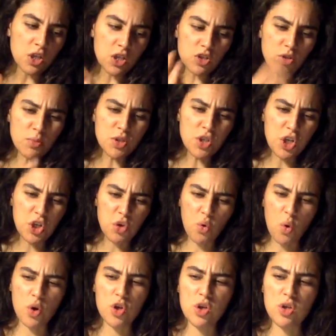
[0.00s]
it's almost like
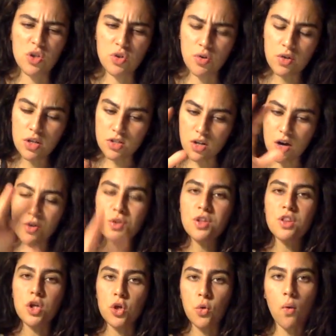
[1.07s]
you're, it's not
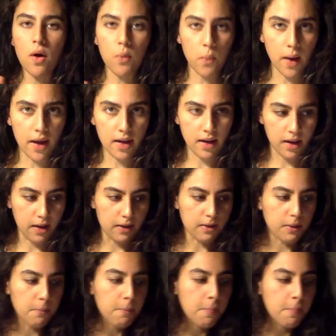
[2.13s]
only that you're waiting.